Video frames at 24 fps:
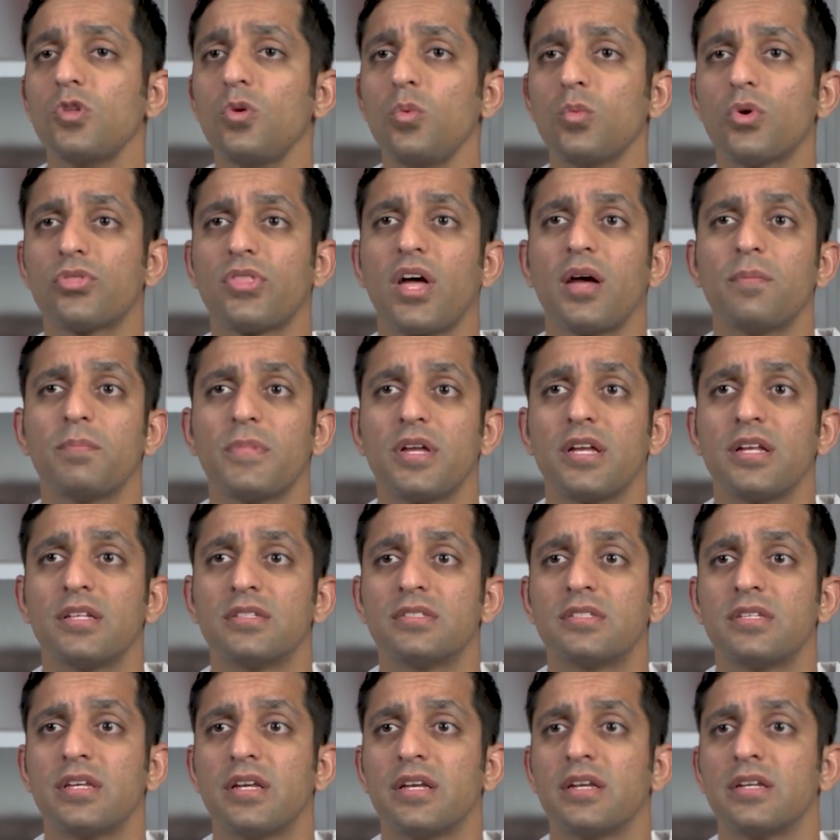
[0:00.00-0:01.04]
What that
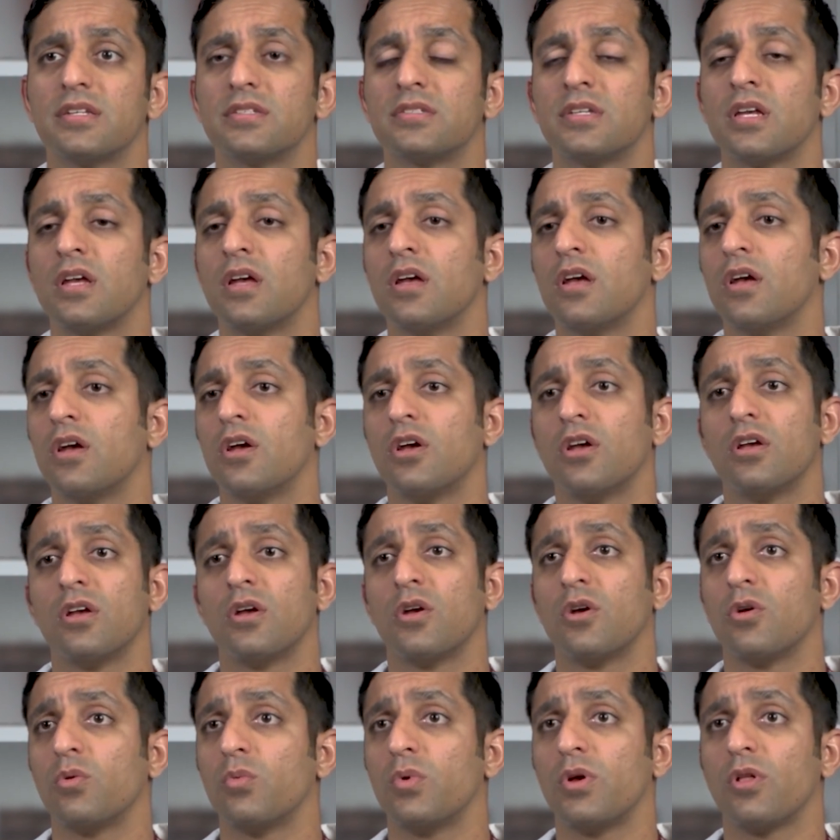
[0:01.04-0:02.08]
means is
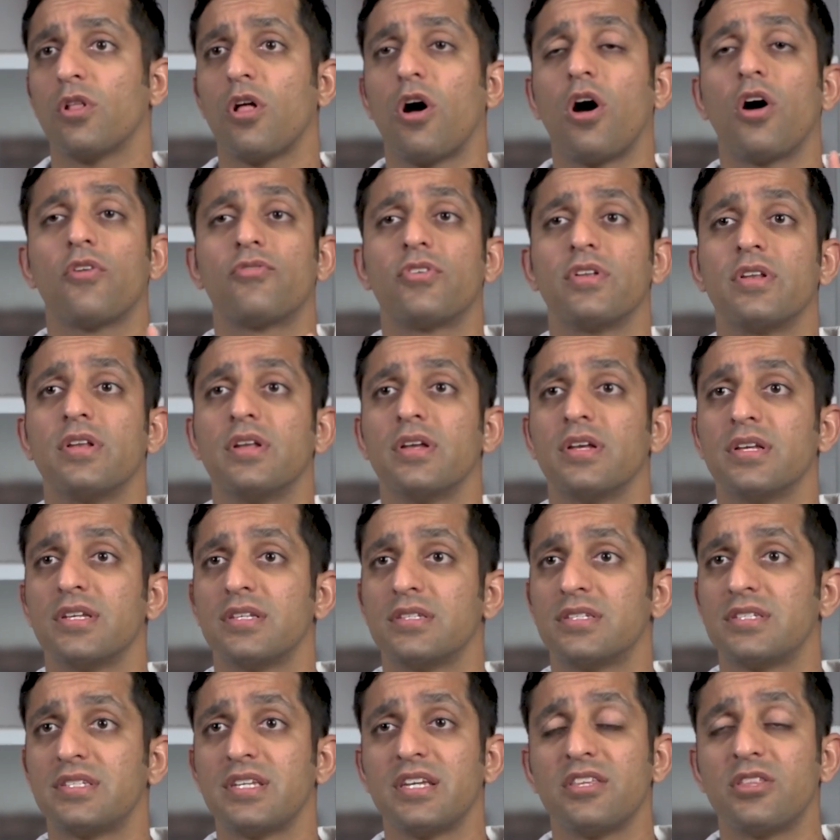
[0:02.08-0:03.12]
we'll often
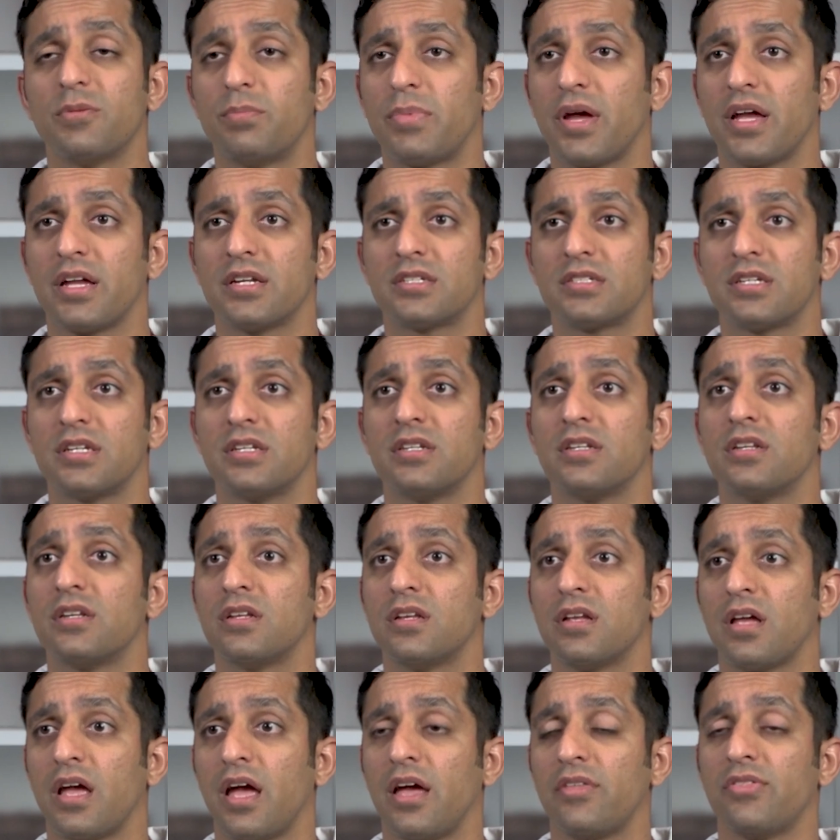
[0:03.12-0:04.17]
see the patient
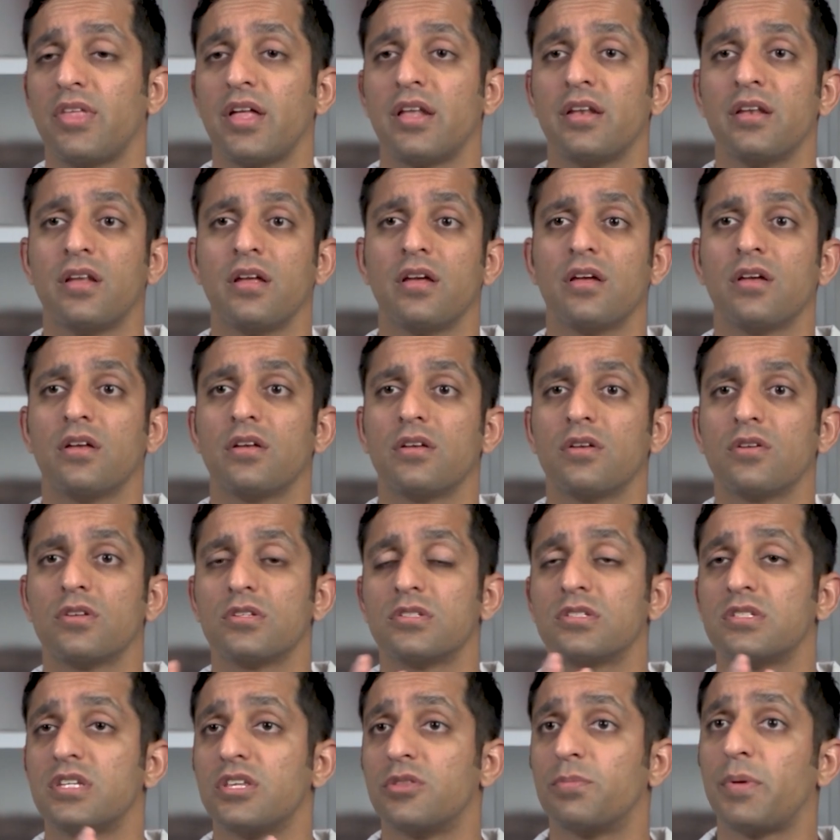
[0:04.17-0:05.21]
and then
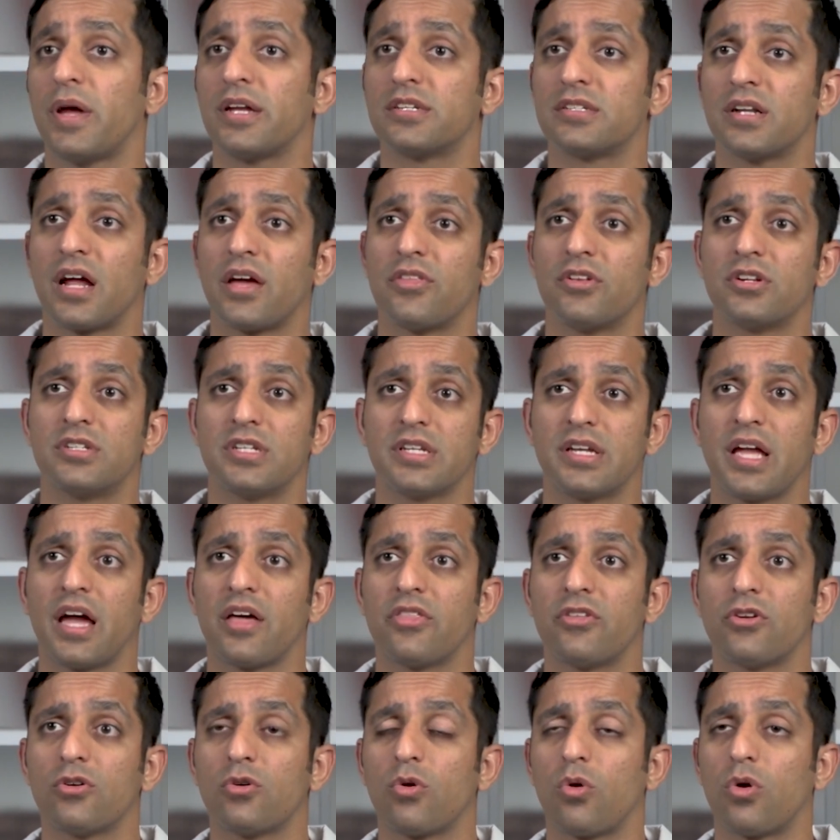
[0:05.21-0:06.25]
see the patient either
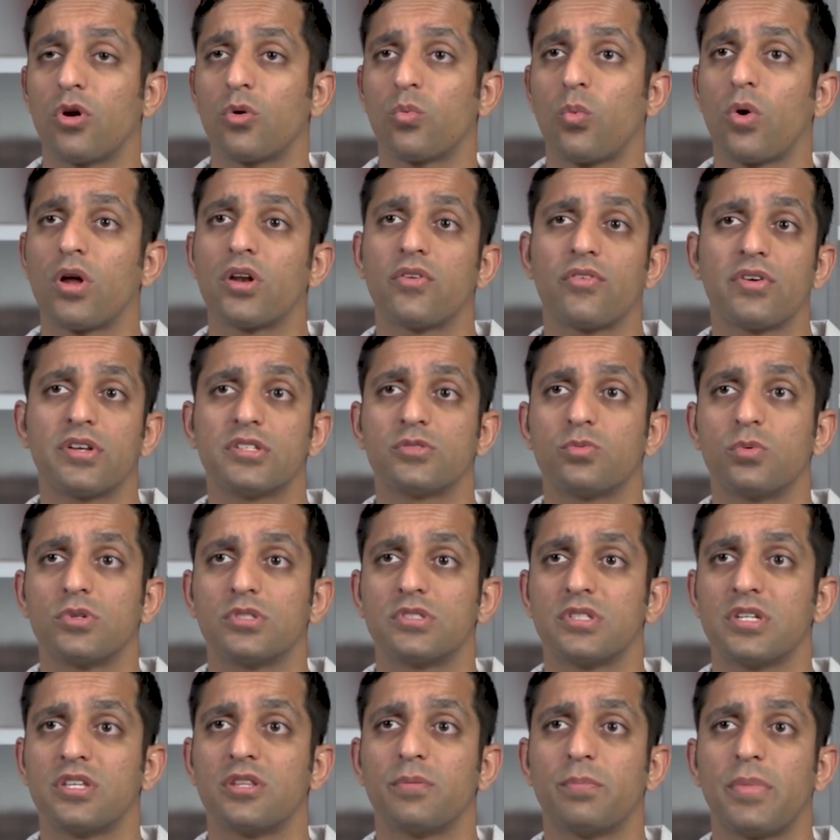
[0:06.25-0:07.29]
together, or one of us will
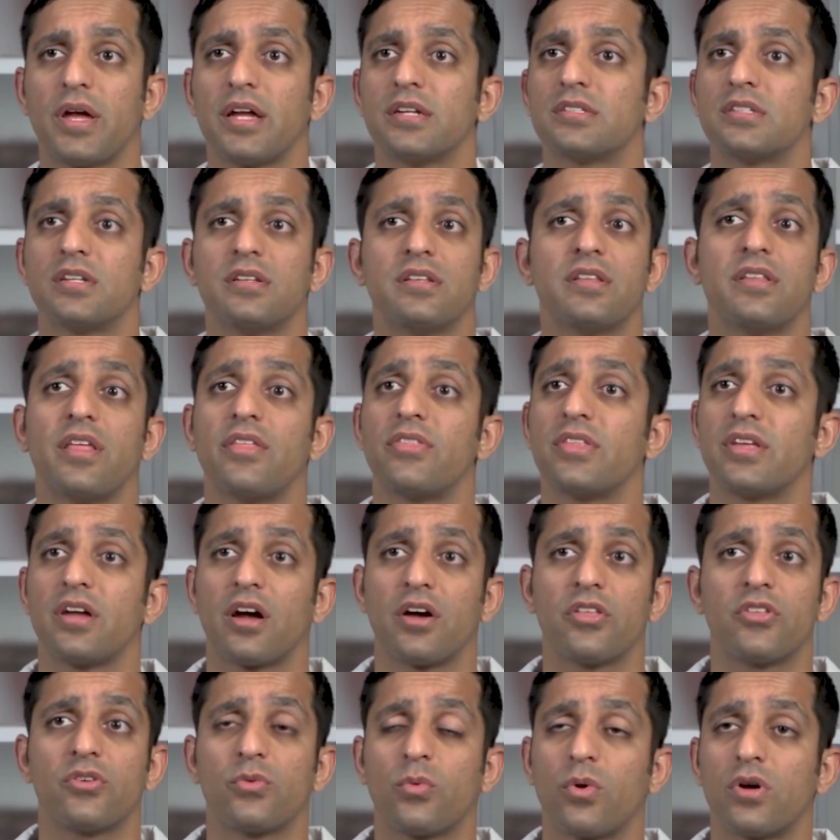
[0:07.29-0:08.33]
see the patient and then the
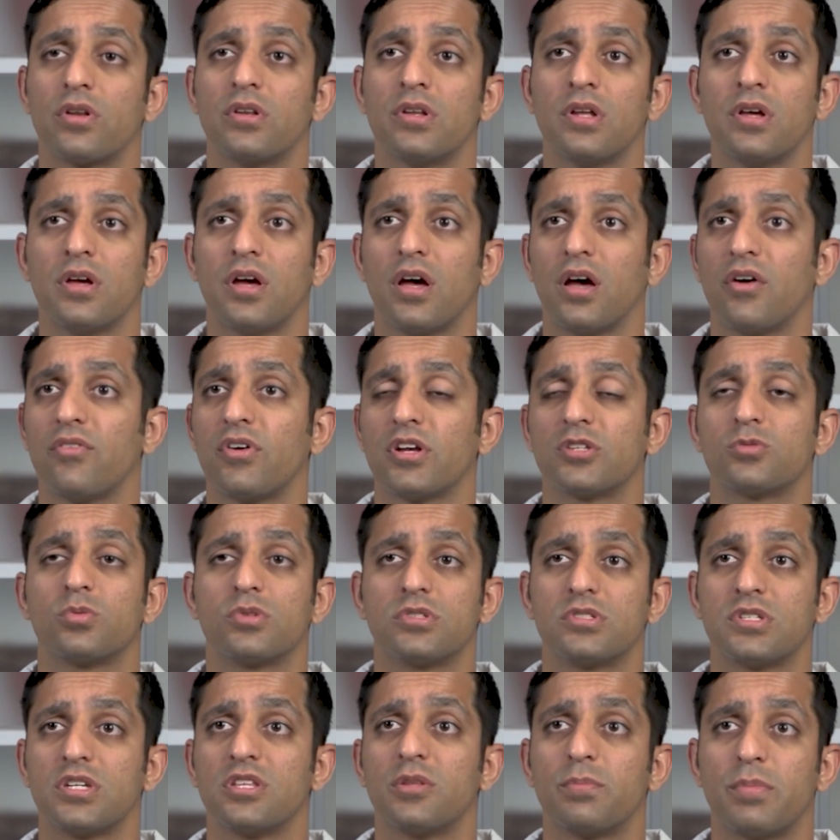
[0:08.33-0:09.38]
other one of us will
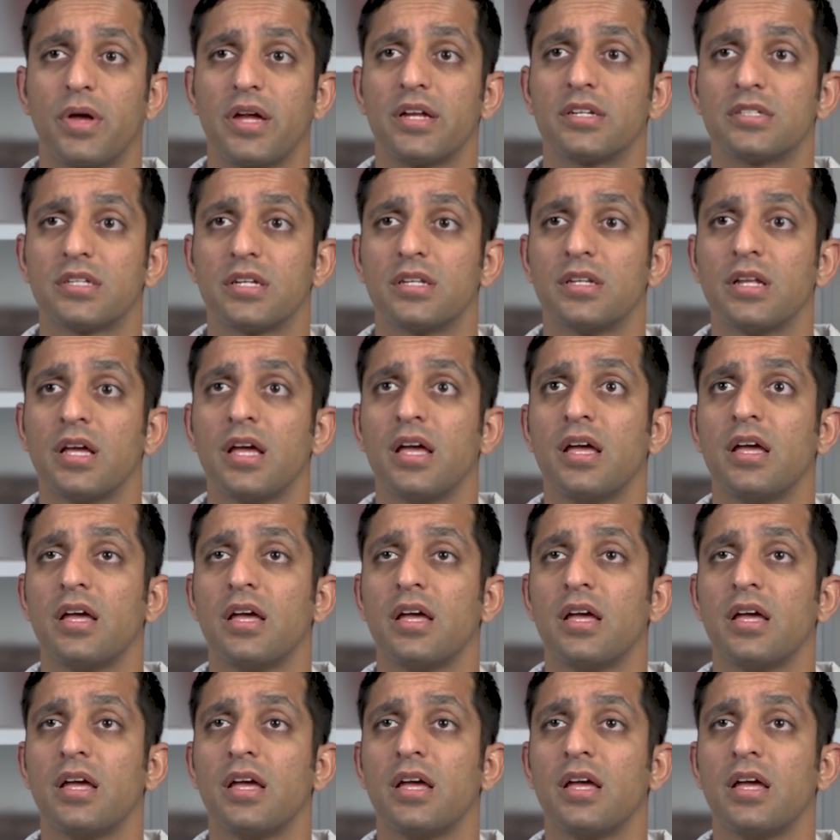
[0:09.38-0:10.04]
see the patient.